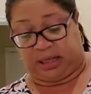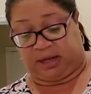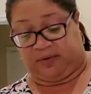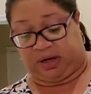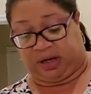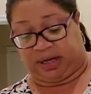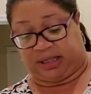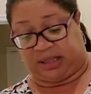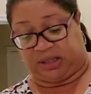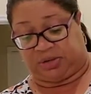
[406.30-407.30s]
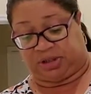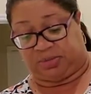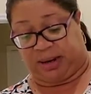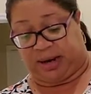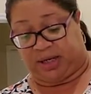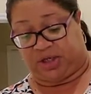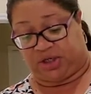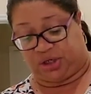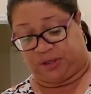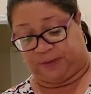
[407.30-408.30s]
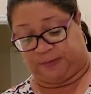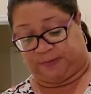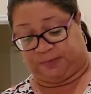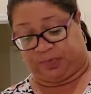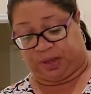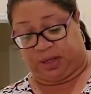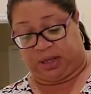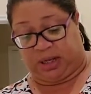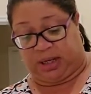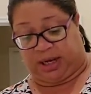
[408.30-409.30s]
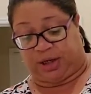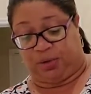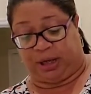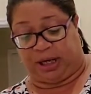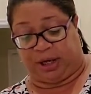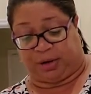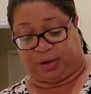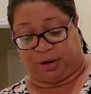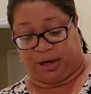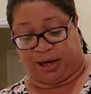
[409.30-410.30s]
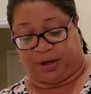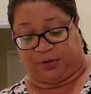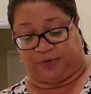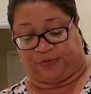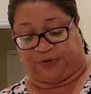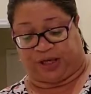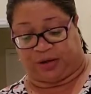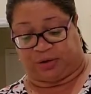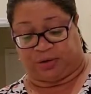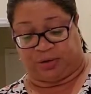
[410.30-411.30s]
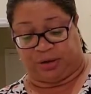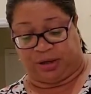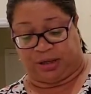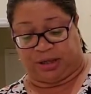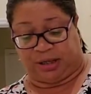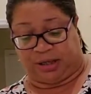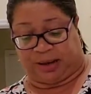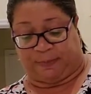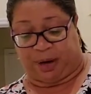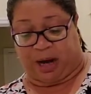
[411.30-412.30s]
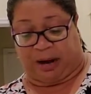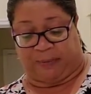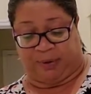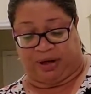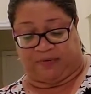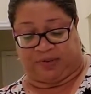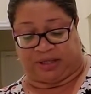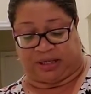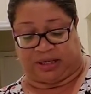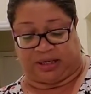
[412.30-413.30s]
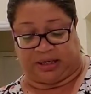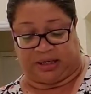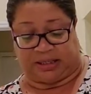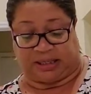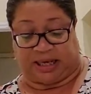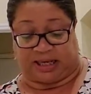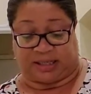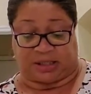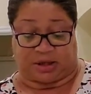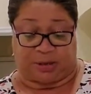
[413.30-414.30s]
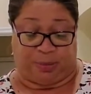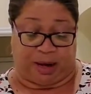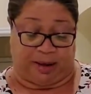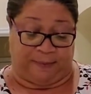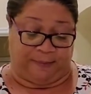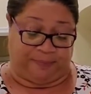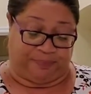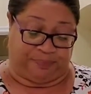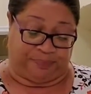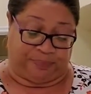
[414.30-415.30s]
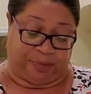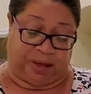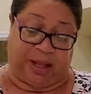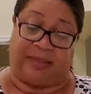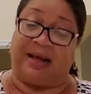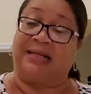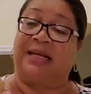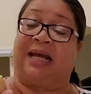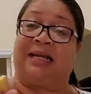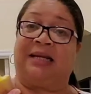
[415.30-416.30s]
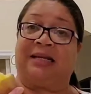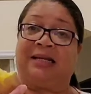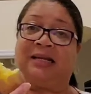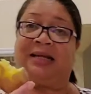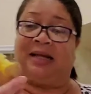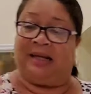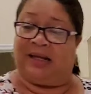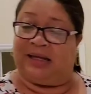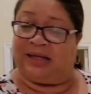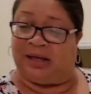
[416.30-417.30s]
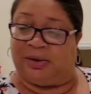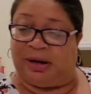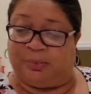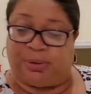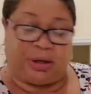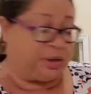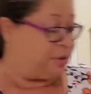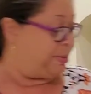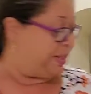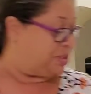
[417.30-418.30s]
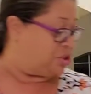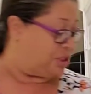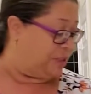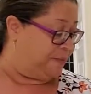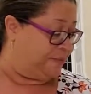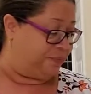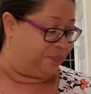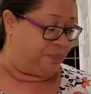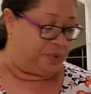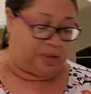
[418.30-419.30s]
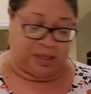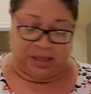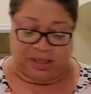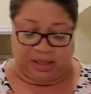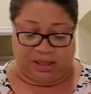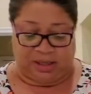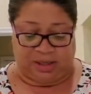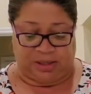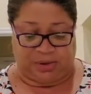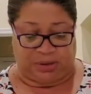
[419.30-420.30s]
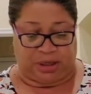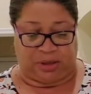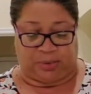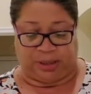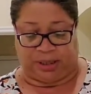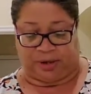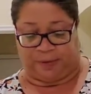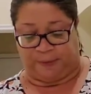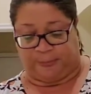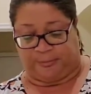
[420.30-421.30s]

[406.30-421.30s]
Give it a nice little smash. And you'll hear and you'll feel that pop of the skin start to pop. And that's it. Go ahead and put it on the baking sheet. Do another one here.